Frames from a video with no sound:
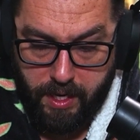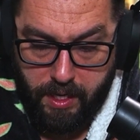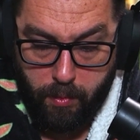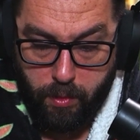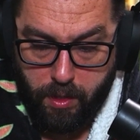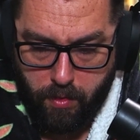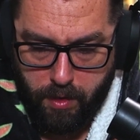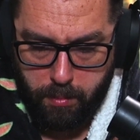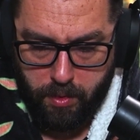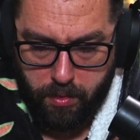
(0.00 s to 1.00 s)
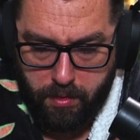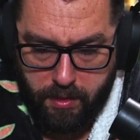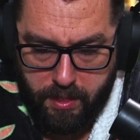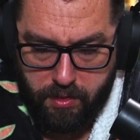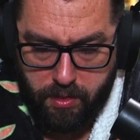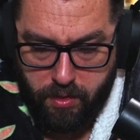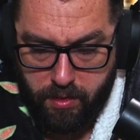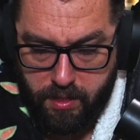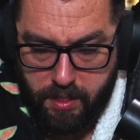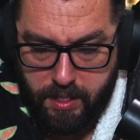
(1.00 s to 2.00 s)
it would crumble and turn
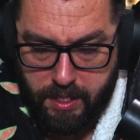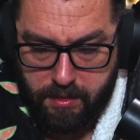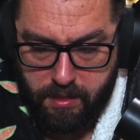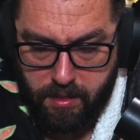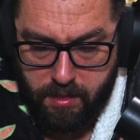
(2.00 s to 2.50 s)
to dust